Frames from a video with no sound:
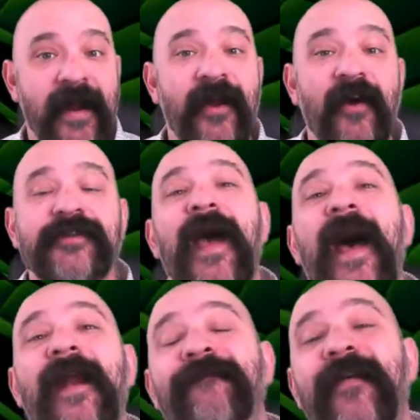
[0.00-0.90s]
He also
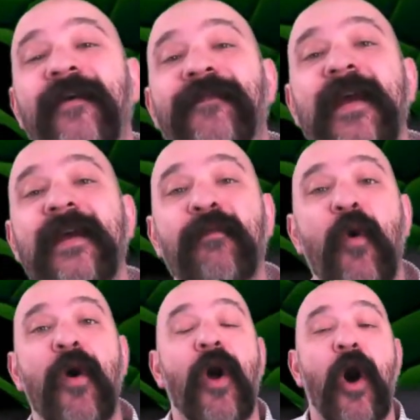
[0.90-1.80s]
added 15
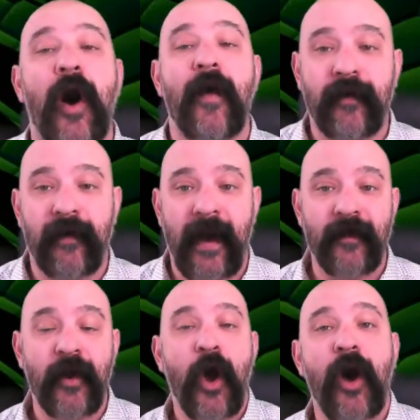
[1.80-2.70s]
more on the
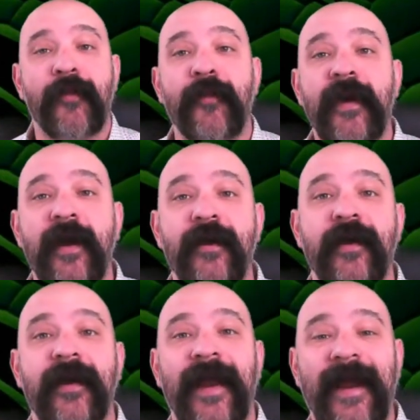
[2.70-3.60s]
ground on
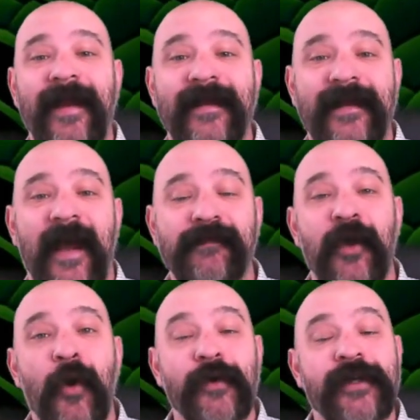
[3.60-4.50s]
380 attempts,
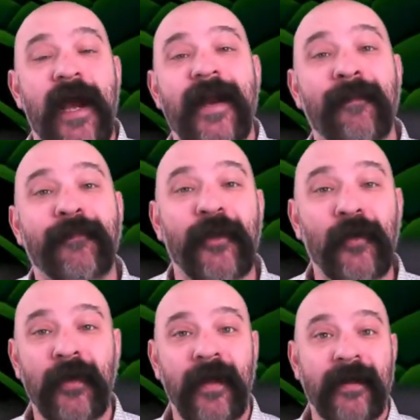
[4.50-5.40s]
which added up
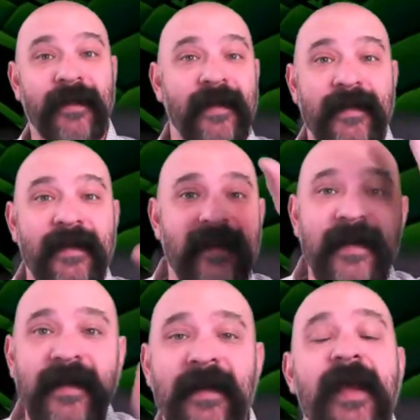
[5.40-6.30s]
to
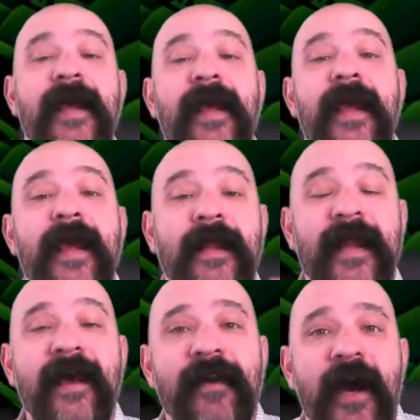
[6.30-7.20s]

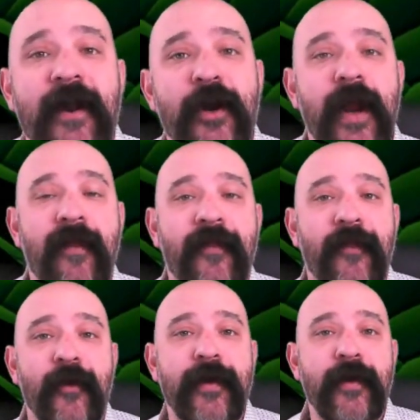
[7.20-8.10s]

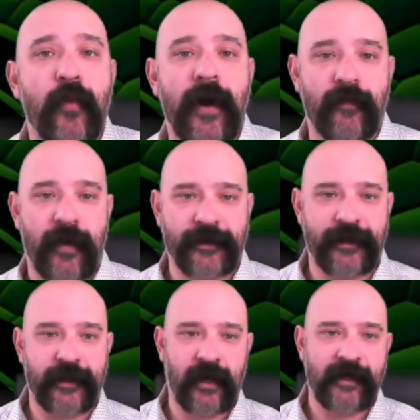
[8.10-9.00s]
1,131
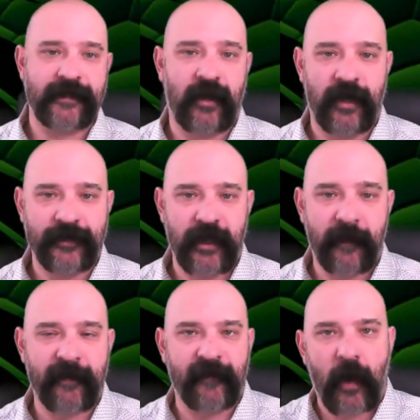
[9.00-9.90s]
rushing yards on
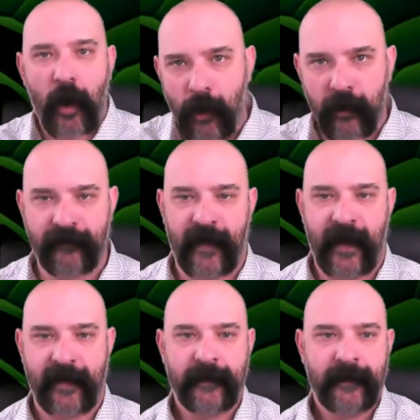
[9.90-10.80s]
top of all of that.